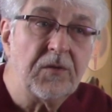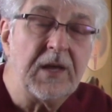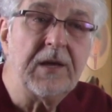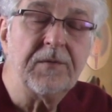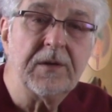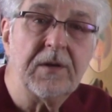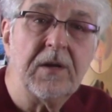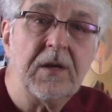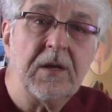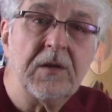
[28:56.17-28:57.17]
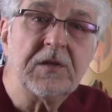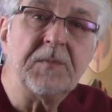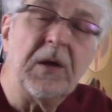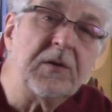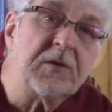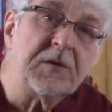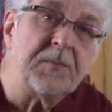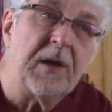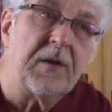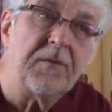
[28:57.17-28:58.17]
think of it, smell your
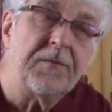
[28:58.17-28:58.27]
smell,